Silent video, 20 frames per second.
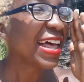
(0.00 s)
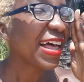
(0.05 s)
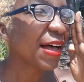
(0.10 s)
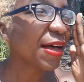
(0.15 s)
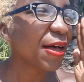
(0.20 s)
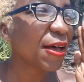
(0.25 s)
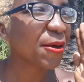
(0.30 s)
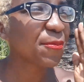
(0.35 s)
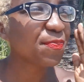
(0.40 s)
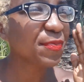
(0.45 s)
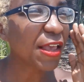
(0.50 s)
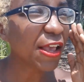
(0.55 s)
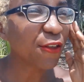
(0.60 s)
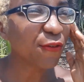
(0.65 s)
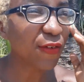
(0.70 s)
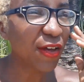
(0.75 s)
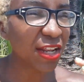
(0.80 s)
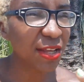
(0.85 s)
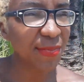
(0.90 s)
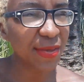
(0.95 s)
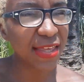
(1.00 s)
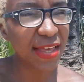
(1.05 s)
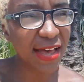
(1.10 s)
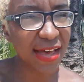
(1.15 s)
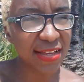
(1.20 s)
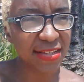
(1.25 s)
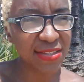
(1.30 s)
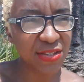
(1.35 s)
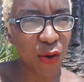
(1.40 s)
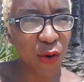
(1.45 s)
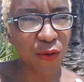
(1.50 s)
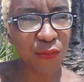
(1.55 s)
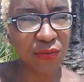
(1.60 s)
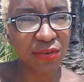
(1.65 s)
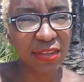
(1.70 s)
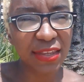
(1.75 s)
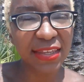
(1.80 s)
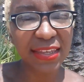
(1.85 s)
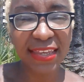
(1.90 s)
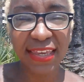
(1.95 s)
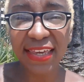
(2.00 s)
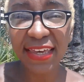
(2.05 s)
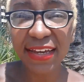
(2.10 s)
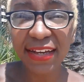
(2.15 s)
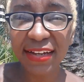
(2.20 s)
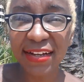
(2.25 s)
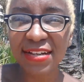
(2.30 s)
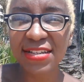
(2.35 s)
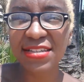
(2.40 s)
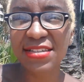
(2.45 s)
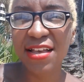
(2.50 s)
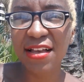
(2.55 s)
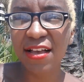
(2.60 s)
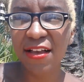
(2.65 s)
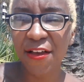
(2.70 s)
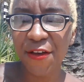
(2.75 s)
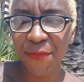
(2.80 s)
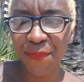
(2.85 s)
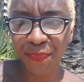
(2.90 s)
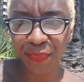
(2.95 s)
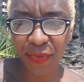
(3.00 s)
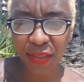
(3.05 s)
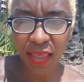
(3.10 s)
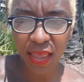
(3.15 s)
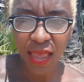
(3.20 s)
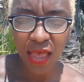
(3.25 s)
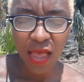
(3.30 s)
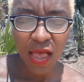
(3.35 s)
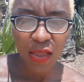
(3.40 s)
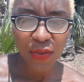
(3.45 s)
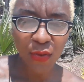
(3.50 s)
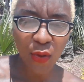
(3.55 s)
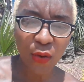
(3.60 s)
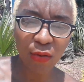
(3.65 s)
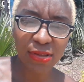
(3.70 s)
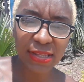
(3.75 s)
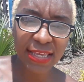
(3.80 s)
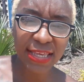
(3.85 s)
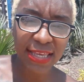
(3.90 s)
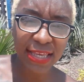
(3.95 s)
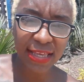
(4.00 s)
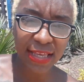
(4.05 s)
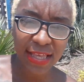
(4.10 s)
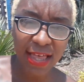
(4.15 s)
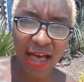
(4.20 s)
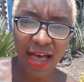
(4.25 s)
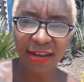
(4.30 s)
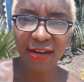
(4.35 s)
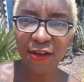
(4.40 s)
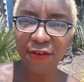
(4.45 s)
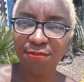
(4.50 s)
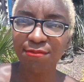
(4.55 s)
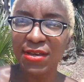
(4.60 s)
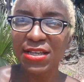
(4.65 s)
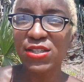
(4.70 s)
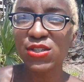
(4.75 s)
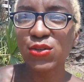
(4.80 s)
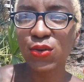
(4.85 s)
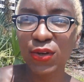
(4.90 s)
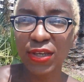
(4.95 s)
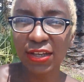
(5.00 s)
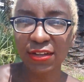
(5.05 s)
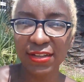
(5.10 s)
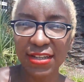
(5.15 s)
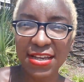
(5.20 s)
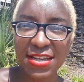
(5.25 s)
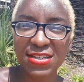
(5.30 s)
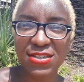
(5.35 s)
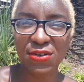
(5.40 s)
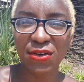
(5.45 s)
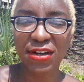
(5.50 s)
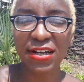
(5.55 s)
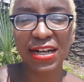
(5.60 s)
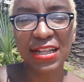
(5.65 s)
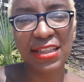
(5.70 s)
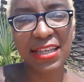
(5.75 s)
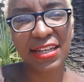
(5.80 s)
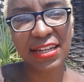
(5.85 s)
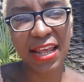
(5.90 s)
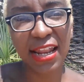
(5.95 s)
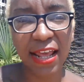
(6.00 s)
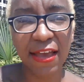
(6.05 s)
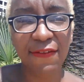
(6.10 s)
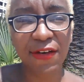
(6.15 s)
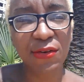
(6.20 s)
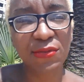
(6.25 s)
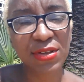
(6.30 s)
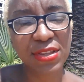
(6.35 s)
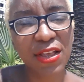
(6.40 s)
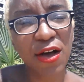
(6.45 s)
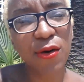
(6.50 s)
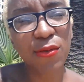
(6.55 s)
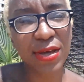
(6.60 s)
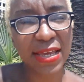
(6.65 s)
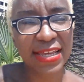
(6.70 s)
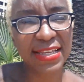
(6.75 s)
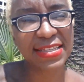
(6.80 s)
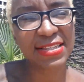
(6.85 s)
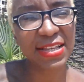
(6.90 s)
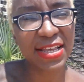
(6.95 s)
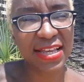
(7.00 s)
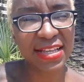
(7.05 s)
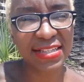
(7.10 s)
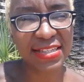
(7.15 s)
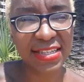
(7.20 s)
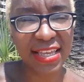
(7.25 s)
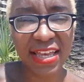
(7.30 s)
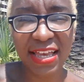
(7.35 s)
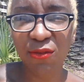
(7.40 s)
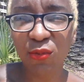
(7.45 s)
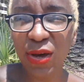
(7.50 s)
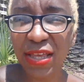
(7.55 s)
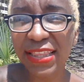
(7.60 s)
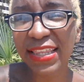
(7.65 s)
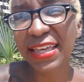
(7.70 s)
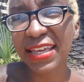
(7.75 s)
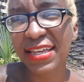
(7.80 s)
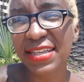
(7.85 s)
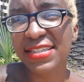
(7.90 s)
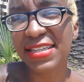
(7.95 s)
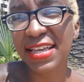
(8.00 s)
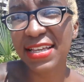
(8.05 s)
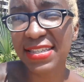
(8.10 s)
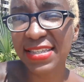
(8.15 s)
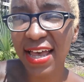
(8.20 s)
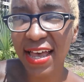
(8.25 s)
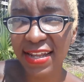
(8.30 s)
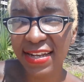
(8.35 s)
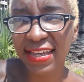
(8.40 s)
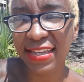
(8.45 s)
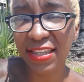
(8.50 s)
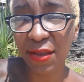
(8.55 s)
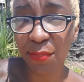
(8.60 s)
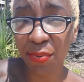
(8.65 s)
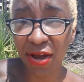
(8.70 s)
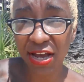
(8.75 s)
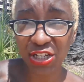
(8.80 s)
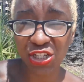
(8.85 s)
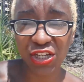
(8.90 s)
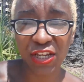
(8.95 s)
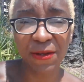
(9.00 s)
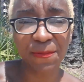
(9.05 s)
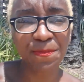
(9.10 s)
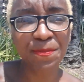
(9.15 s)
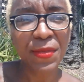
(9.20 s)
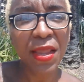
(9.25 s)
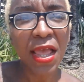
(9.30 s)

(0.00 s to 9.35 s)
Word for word: Um, it's funny because over the years, um, the only kind of mental illness or anything that I've ever dealt with is, is with is anxiety and depression.